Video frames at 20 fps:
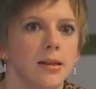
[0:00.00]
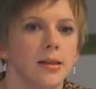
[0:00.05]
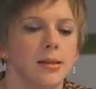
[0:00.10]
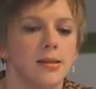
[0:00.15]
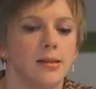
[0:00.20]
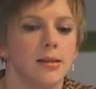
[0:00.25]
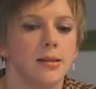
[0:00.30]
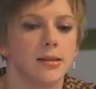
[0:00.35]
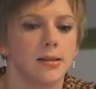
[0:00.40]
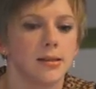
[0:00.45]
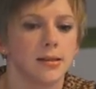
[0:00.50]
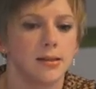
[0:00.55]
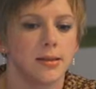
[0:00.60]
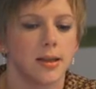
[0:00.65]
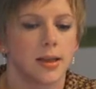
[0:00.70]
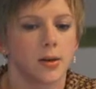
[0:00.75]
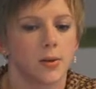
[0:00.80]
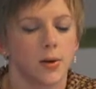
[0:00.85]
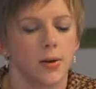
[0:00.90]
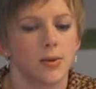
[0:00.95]
This
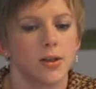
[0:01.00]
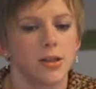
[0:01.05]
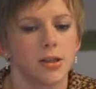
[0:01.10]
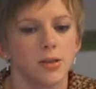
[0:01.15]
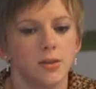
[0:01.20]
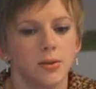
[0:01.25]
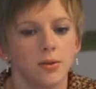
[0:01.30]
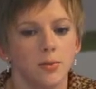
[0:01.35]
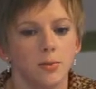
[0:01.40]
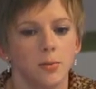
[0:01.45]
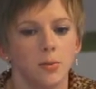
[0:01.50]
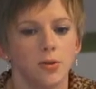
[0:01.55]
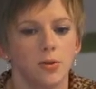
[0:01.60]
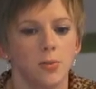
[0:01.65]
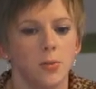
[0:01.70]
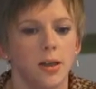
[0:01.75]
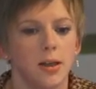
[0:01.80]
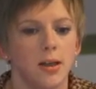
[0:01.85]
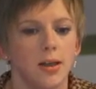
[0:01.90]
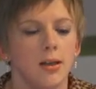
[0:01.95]
declaration
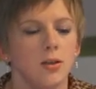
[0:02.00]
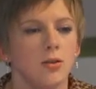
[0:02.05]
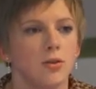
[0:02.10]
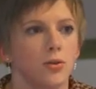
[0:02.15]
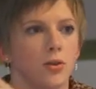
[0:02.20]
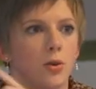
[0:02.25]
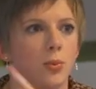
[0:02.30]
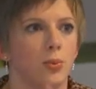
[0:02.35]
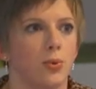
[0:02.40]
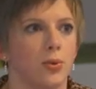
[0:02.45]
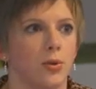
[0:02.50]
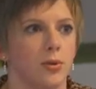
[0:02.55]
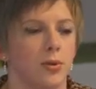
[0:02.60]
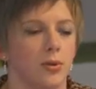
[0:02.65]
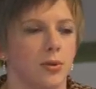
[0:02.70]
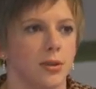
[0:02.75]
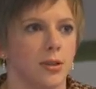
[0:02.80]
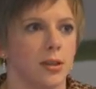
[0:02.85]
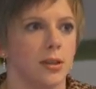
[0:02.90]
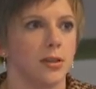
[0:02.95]
must be linked to the
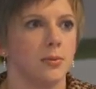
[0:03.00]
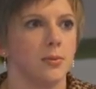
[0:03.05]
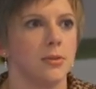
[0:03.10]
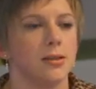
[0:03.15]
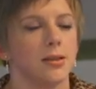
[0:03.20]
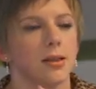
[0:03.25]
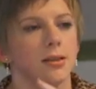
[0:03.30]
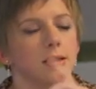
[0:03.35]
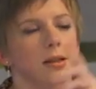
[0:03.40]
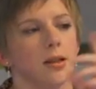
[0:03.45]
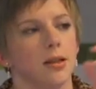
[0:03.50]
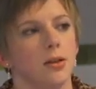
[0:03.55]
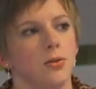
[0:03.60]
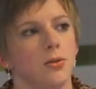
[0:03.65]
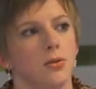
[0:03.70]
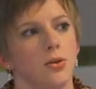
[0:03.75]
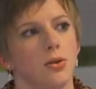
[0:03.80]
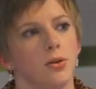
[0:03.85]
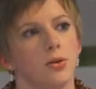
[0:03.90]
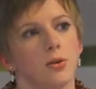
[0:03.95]
product. It means that
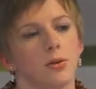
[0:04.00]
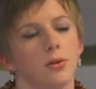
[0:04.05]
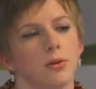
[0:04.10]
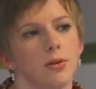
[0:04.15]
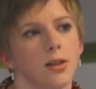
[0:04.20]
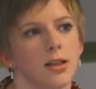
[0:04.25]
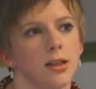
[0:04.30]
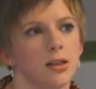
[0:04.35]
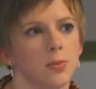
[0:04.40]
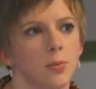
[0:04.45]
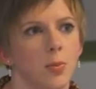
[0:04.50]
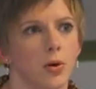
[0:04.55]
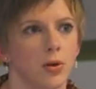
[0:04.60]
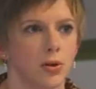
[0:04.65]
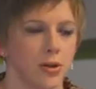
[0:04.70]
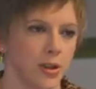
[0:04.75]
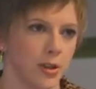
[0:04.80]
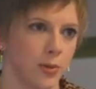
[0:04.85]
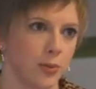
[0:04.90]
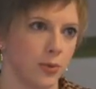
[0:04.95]
if you're
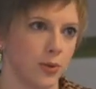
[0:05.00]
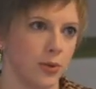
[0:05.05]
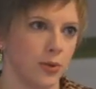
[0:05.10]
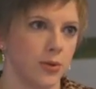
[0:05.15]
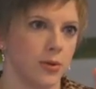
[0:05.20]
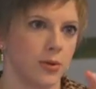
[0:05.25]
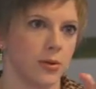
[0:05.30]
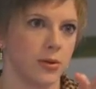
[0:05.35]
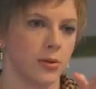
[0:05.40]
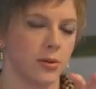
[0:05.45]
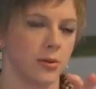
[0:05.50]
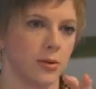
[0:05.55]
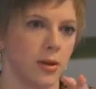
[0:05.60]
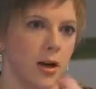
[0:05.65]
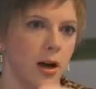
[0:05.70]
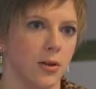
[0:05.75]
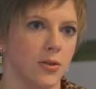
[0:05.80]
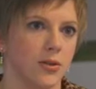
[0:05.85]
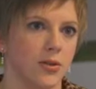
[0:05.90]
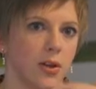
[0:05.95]
exporting products
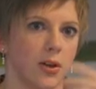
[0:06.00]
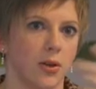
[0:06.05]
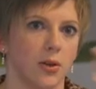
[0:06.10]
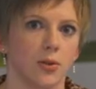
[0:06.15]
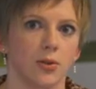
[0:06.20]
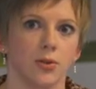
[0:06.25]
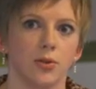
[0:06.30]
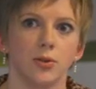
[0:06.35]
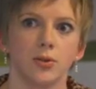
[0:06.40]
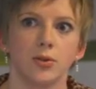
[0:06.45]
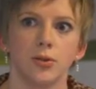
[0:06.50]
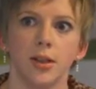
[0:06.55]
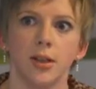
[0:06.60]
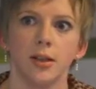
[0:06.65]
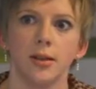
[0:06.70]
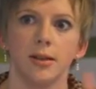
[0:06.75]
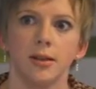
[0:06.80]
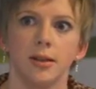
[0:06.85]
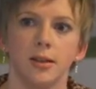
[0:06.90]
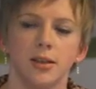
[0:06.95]
outside your
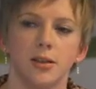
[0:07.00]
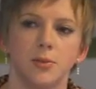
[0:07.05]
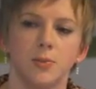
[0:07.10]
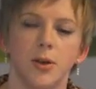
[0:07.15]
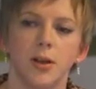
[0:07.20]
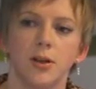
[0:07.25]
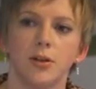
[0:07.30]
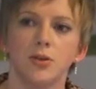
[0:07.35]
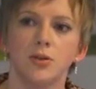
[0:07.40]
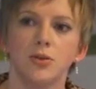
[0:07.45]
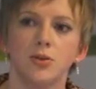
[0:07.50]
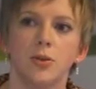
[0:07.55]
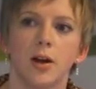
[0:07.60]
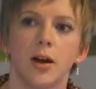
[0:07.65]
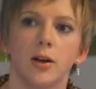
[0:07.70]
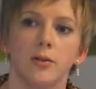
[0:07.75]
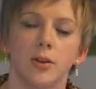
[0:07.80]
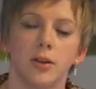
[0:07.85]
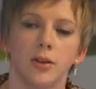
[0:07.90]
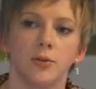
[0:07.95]
country, it's better to
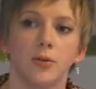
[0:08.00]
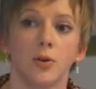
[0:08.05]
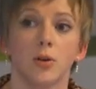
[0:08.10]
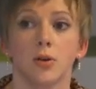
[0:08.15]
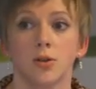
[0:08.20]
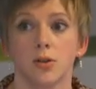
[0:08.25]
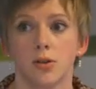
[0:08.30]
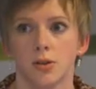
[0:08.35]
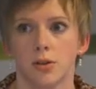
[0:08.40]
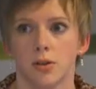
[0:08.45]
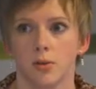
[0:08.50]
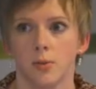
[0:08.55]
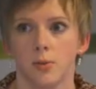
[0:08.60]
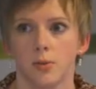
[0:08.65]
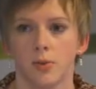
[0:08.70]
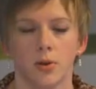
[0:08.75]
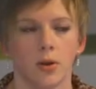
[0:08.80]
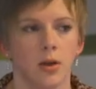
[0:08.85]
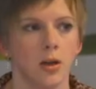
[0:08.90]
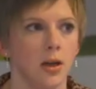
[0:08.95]
have it for
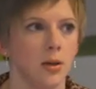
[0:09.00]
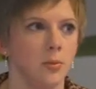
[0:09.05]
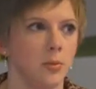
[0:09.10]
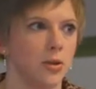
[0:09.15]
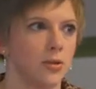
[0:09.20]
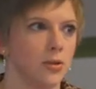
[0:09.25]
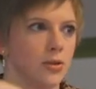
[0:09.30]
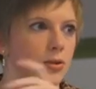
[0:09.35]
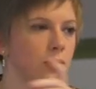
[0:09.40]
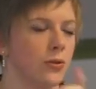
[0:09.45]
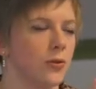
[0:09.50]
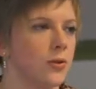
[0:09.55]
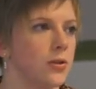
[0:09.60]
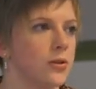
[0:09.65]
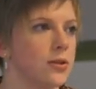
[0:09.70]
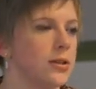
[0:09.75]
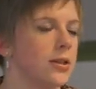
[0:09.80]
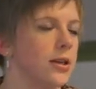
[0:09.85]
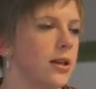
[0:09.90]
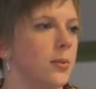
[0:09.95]
customs, because the
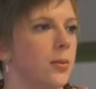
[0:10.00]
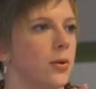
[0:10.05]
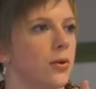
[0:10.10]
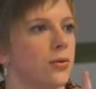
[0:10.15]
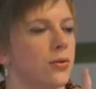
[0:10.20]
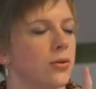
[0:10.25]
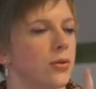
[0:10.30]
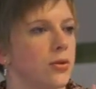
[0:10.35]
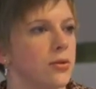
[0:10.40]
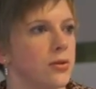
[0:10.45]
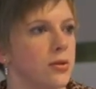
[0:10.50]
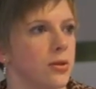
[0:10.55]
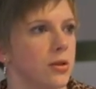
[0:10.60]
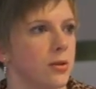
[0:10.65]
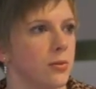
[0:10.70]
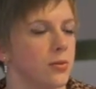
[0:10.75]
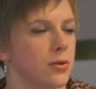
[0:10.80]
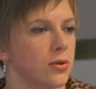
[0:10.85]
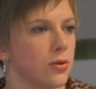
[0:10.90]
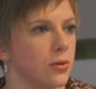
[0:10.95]
first step of
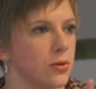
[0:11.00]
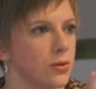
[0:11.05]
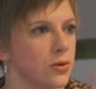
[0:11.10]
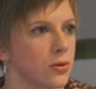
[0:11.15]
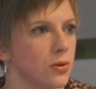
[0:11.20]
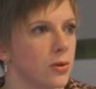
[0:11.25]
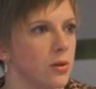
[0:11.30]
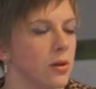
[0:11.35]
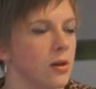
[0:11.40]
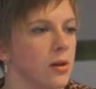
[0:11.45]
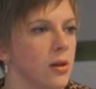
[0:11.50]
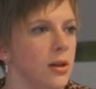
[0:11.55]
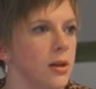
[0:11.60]
customs control,